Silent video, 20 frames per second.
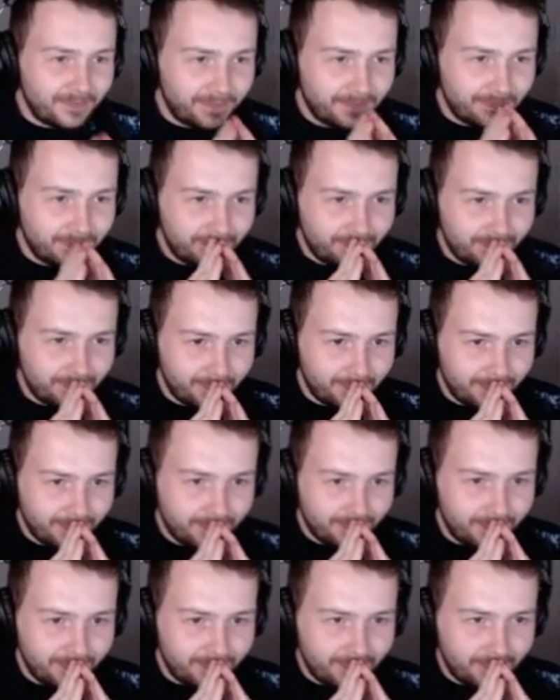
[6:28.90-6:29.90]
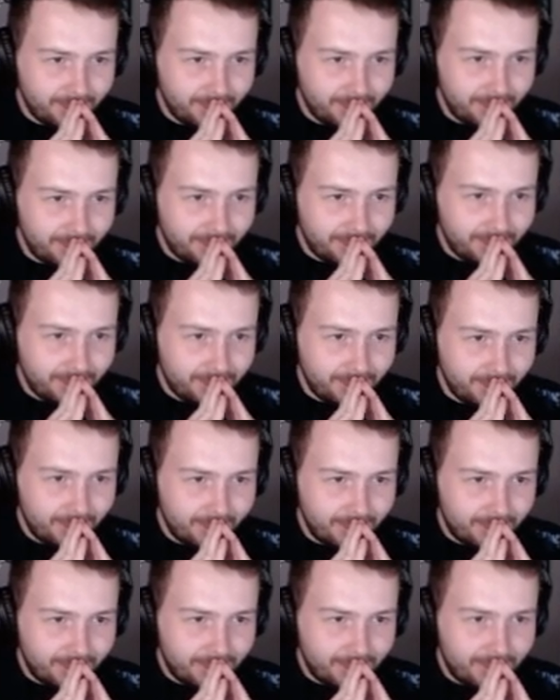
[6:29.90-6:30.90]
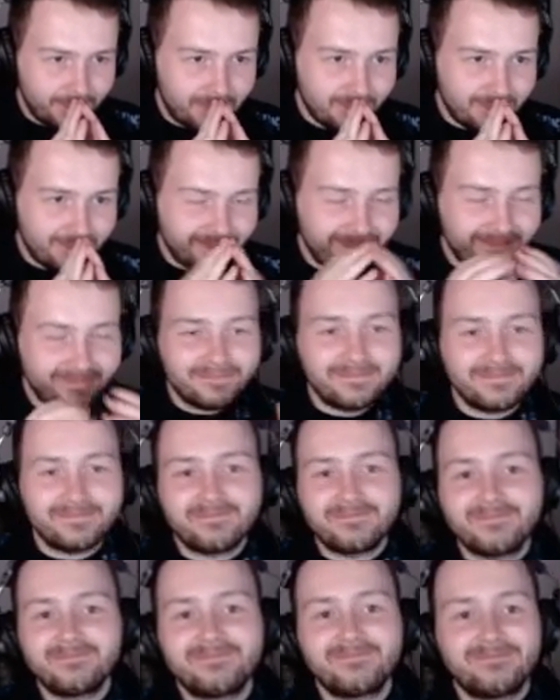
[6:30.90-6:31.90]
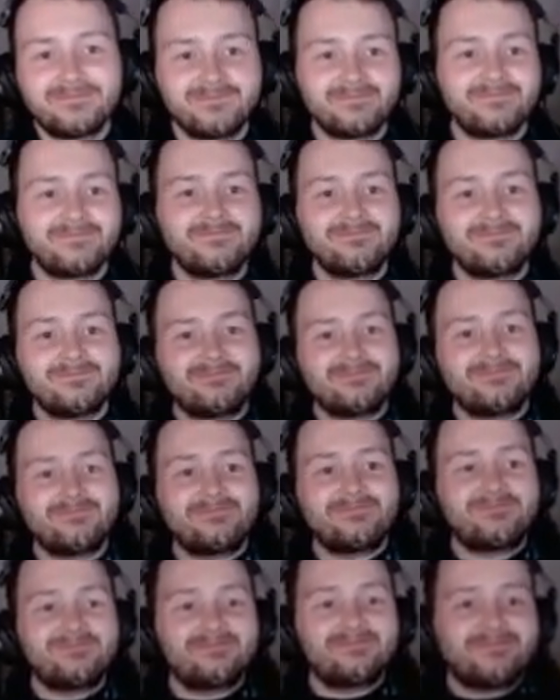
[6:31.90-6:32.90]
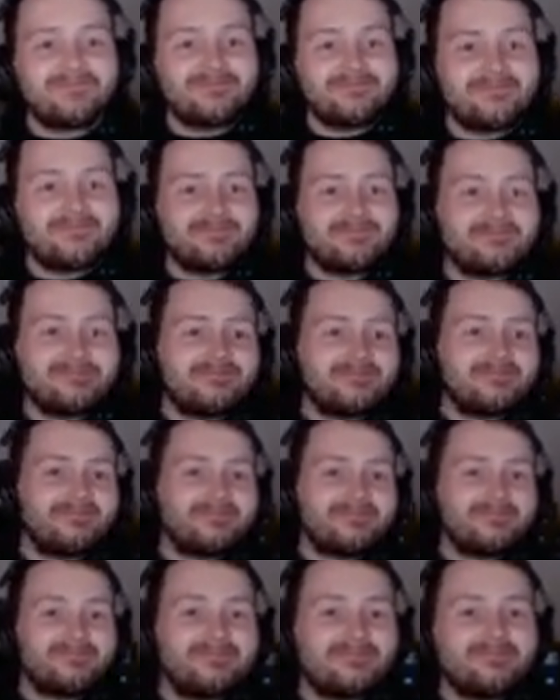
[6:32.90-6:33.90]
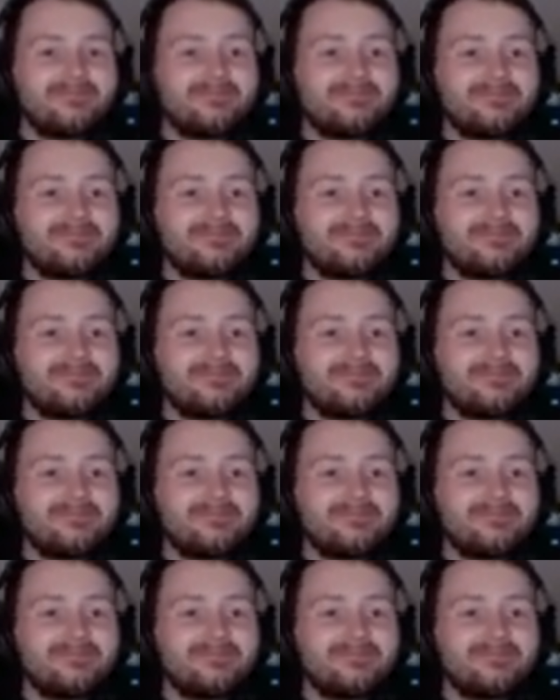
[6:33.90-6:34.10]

Nobody speaks.